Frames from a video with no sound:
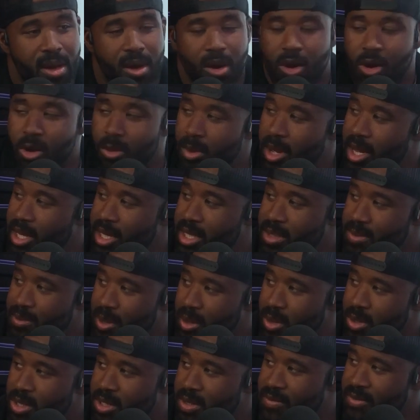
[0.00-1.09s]
homemade
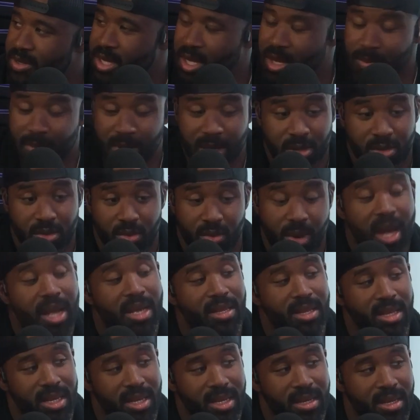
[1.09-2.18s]
explosives hit me
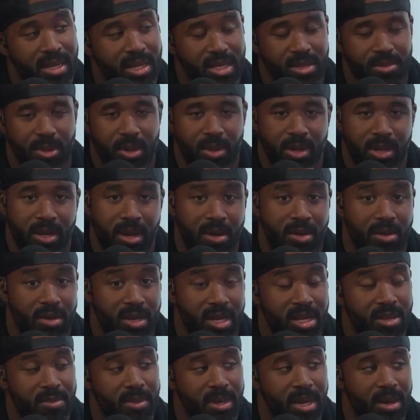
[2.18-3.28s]
directly, exploded
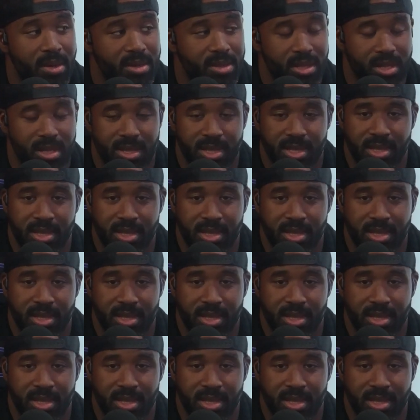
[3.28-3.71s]
underneath me. I was in a